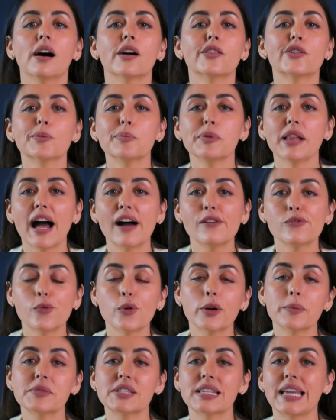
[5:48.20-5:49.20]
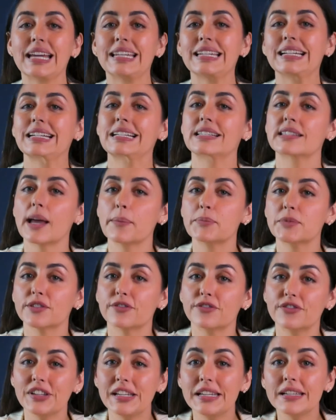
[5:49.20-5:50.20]
Other platforms can accept
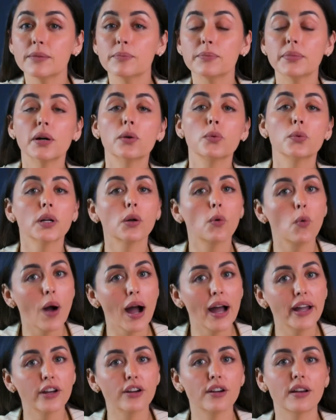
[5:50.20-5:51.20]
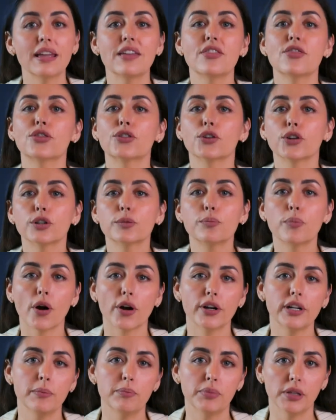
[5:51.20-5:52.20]
a feed but require a
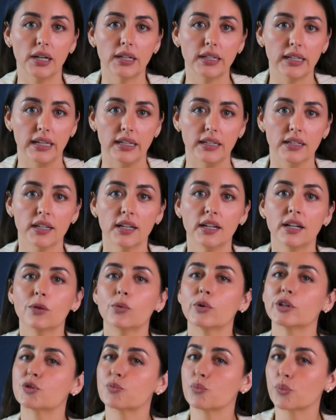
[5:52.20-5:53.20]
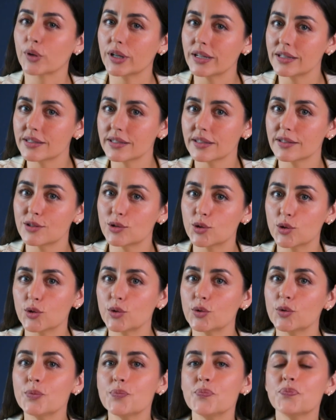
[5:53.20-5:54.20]
third-party plugin, which brings us
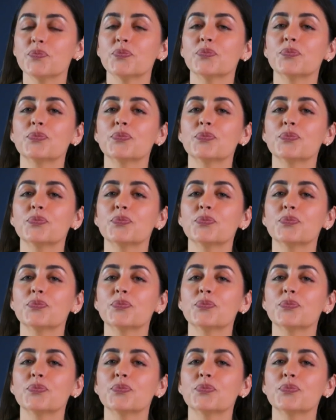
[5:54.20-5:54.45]
to